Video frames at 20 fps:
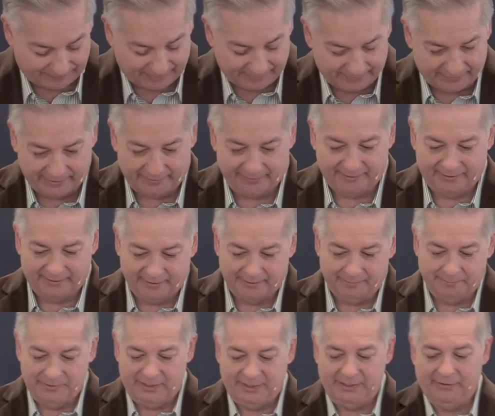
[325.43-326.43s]
The, the
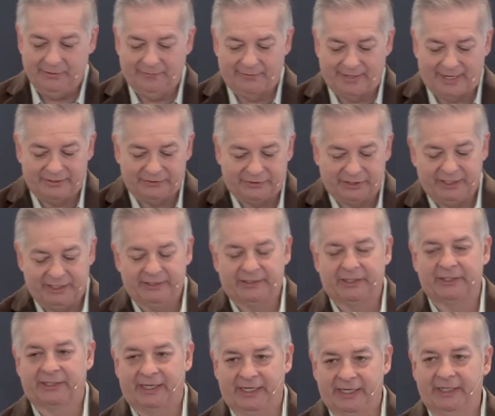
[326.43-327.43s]
meal that
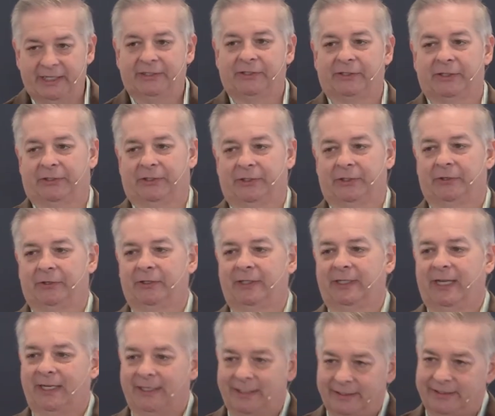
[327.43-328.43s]
Jesus instituted
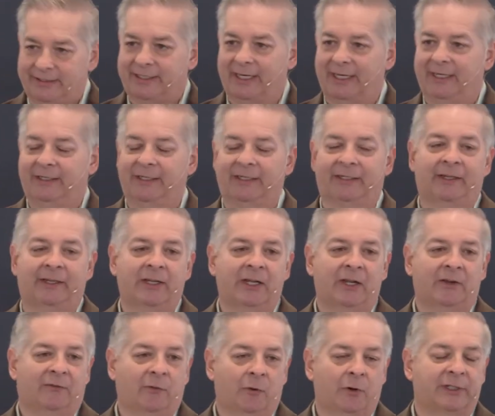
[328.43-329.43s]
and intended
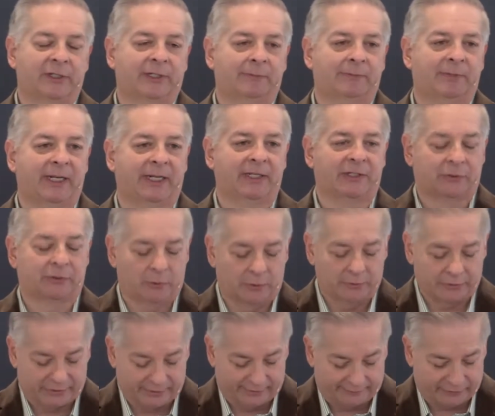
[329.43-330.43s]
for it to be a
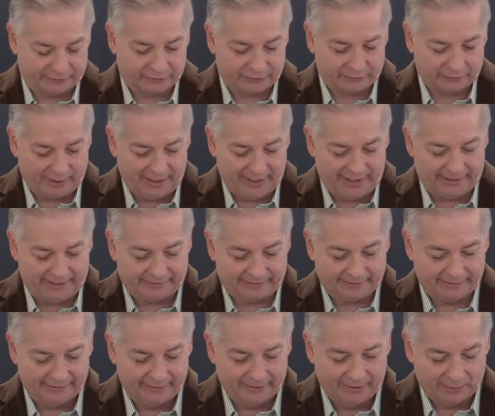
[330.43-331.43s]
source of
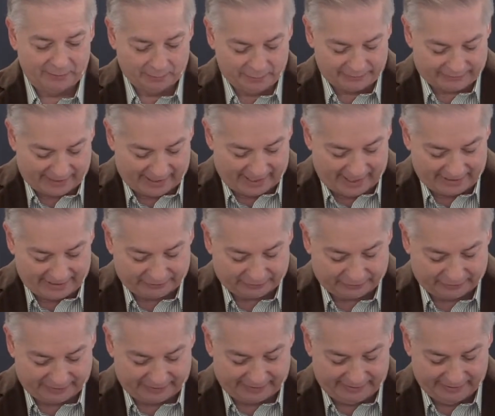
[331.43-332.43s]
strength was
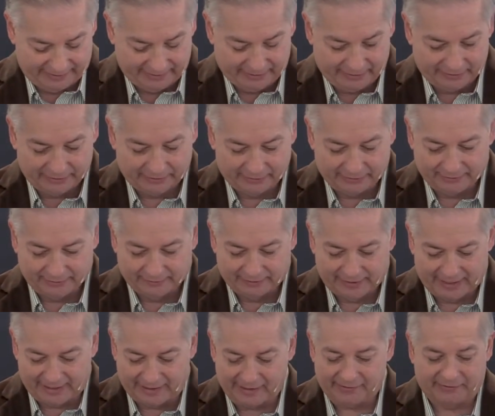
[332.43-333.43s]
actually
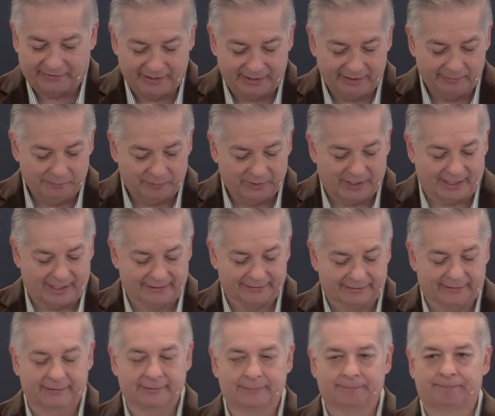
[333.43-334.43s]
anything but.